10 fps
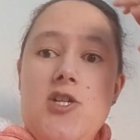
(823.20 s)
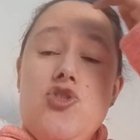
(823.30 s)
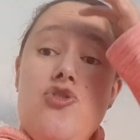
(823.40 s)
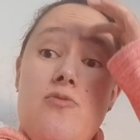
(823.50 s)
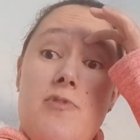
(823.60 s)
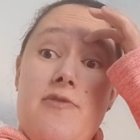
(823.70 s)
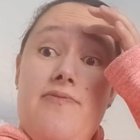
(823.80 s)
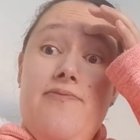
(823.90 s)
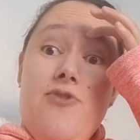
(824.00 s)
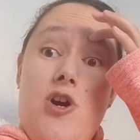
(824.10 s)
trauma
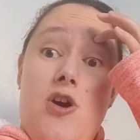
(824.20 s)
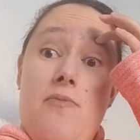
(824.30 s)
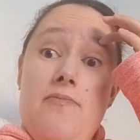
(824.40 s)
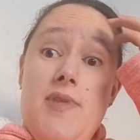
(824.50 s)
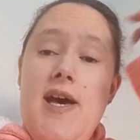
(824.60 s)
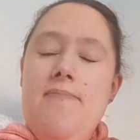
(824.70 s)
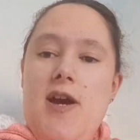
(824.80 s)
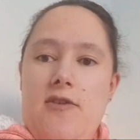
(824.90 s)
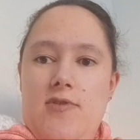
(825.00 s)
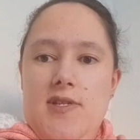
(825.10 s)
from their
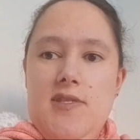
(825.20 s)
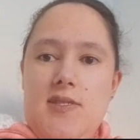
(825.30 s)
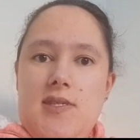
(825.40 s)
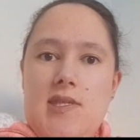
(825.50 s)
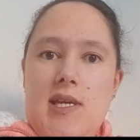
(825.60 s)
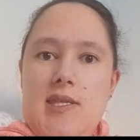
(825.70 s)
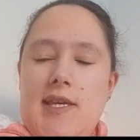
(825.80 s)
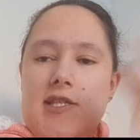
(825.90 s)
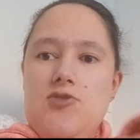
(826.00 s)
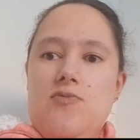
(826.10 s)
parents, and
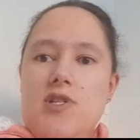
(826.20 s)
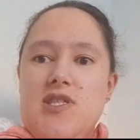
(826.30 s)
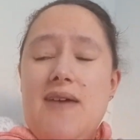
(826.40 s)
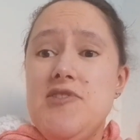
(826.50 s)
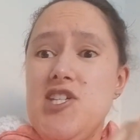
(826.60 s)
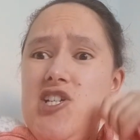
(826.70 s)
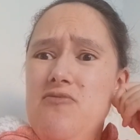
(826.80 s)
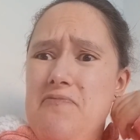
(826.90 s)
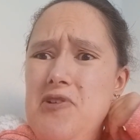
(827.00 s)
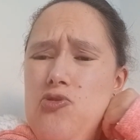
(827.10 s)
that was actually
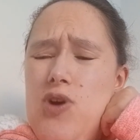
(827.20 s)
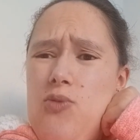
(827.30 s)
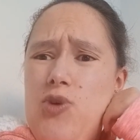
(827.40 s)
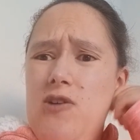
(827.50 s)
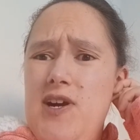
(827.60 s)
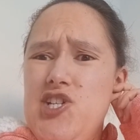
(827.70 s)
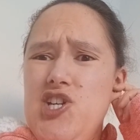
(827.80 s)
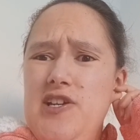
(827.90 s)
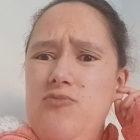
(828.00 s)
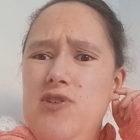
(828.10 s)
revealed quite well,
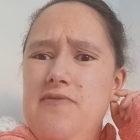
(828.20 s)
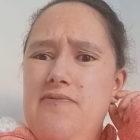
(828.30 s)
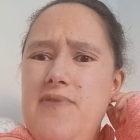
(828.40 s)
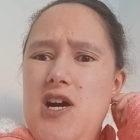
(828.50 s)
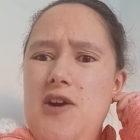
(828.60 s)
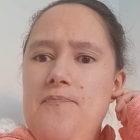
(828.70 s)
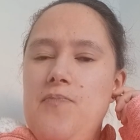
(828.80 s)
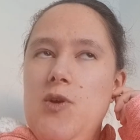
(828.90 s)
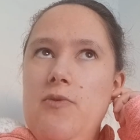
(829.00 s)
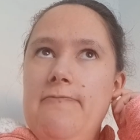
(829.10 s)
actually, with
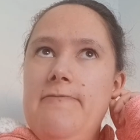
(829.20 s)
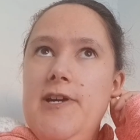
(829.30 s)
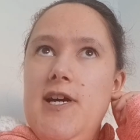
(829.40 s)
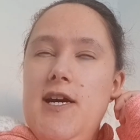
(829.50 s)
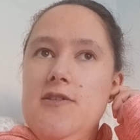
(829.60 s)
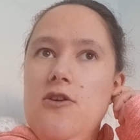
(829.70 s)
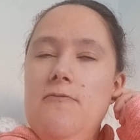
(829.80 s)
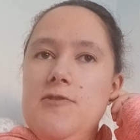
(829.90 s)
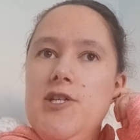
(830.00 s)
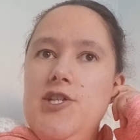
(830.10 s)
when Thea had a
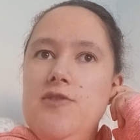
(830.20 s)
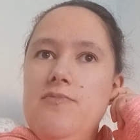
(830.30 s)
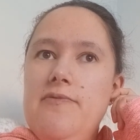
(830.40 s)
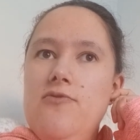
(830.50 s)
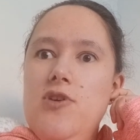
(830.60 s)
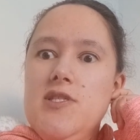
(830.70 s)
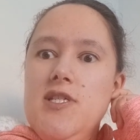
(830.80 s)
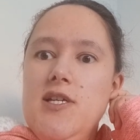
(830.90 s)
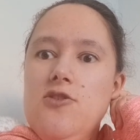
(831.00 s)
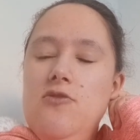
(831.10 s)
conversation before her
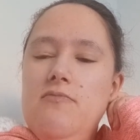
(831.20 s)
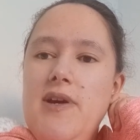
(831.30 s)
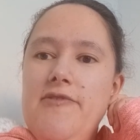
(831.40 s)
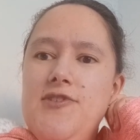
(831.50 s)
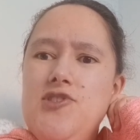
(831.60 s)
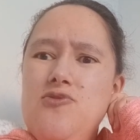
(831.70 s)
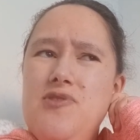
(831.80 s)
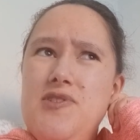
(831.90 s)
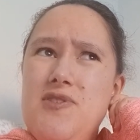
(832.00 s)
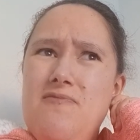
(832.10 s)
dad got married to
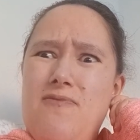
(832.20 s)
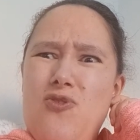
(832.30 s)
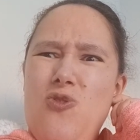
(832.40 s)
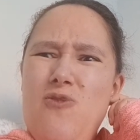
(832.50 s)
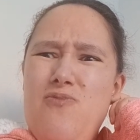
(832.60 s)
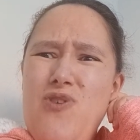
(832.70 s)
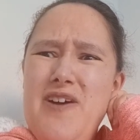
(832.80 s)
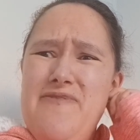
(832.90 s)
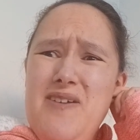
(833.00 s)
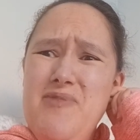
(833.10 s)
his 4th
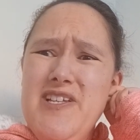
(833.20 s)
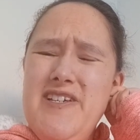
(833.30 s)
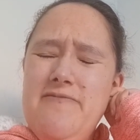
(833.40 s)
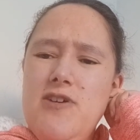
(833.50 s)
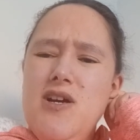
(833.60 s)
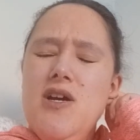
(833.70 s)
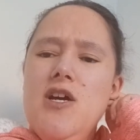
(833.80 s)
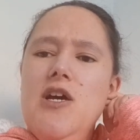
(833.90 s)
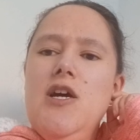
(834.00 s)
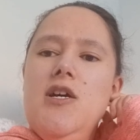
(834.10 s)
wife, I believe.
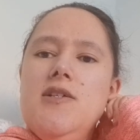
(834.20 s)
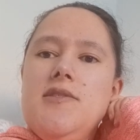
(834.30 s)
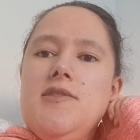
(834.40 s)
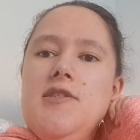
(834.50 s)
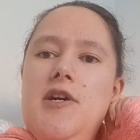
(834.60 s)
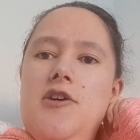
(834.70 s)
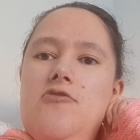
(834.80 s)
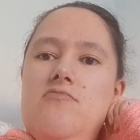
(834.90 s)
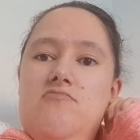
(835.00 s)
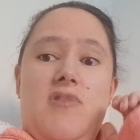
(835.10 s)

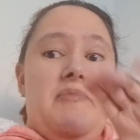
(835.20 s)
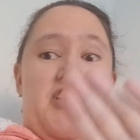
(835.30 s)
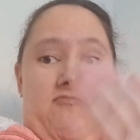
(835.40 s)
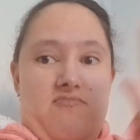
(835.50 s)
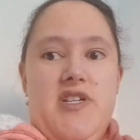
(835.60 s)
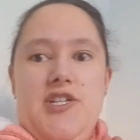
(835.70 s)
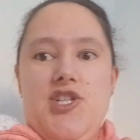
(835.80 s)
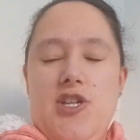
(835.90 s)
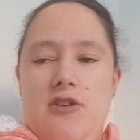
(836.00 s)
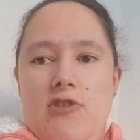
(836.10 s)
So, I mean,
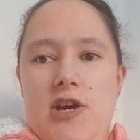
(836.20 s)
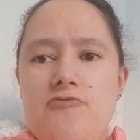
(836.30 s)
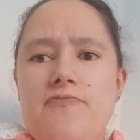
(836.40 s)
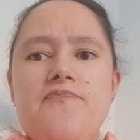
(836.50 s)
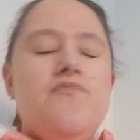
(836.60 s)
each to their own.